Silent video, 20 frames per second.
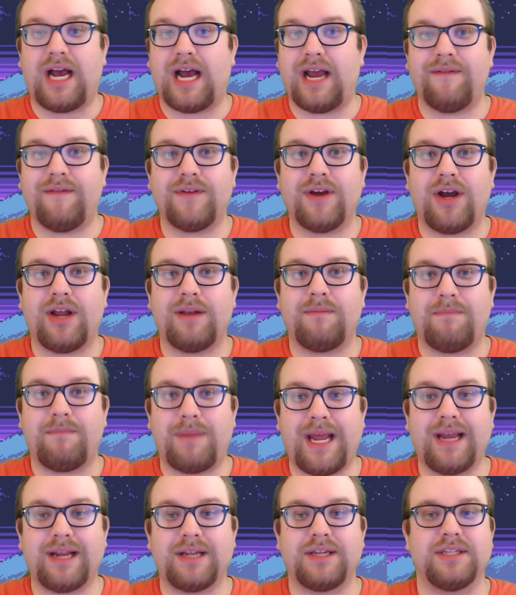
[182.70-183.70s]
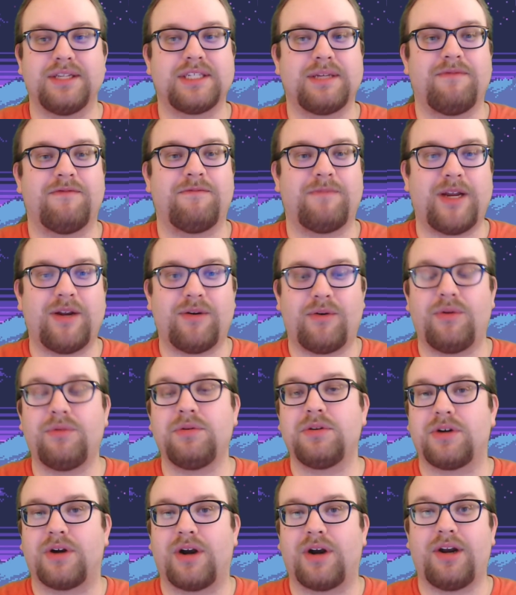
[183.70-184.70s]
I've gone back to some of my
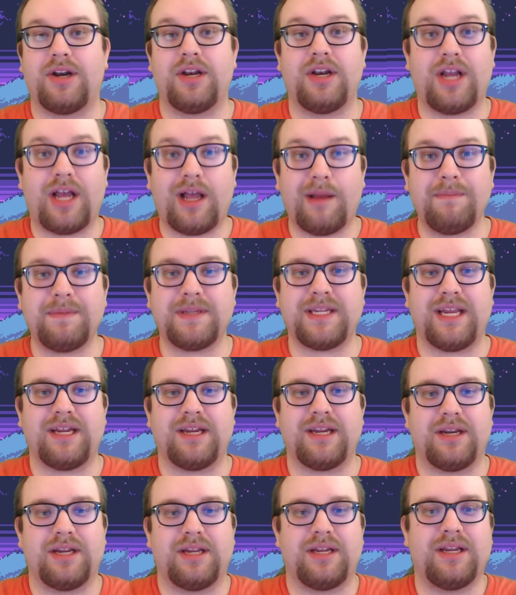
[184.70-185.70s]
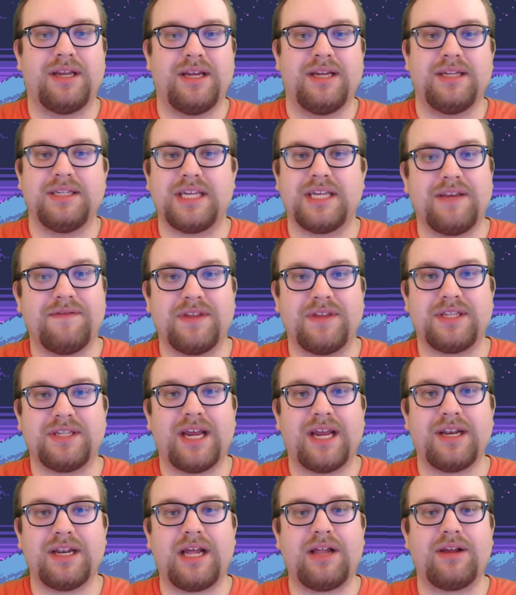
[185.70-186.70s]
older art and updated it, to give the
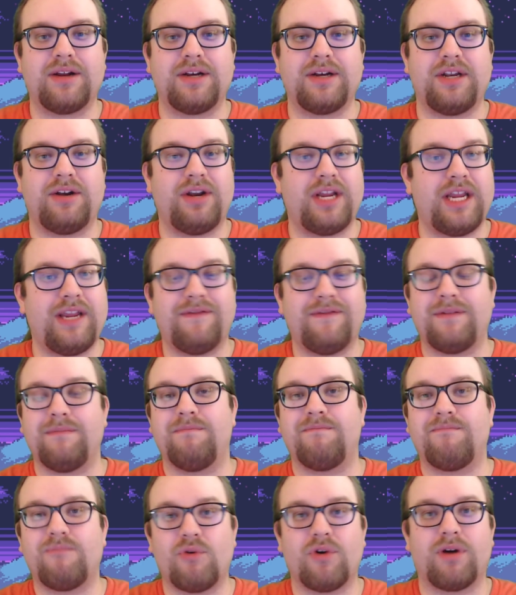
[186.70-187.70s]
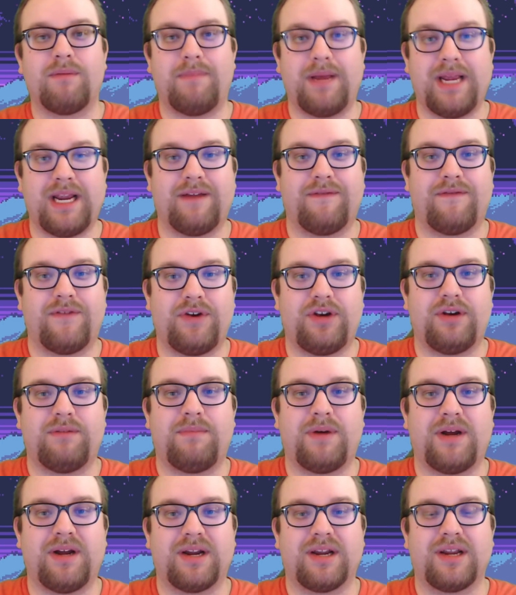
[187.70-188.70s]
$10 tier even more bang for your
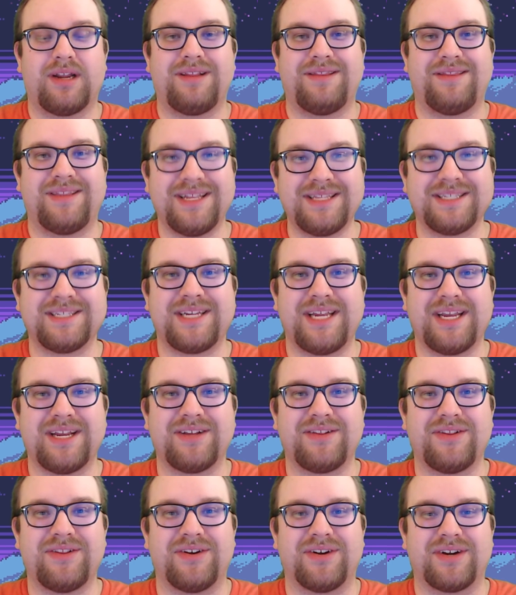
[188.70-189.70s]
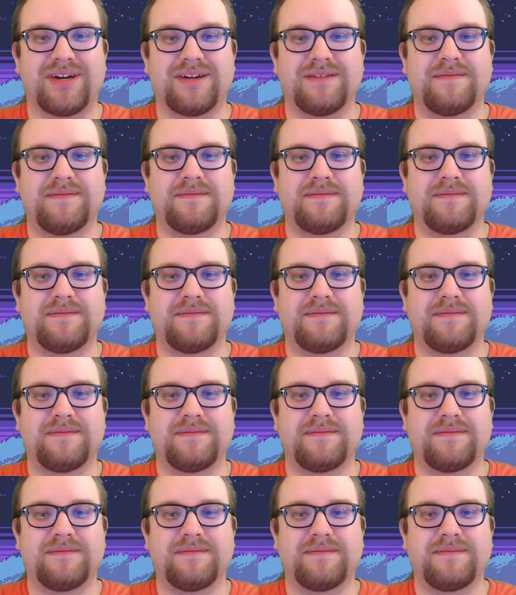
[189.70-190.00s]
buck. Let's take a look.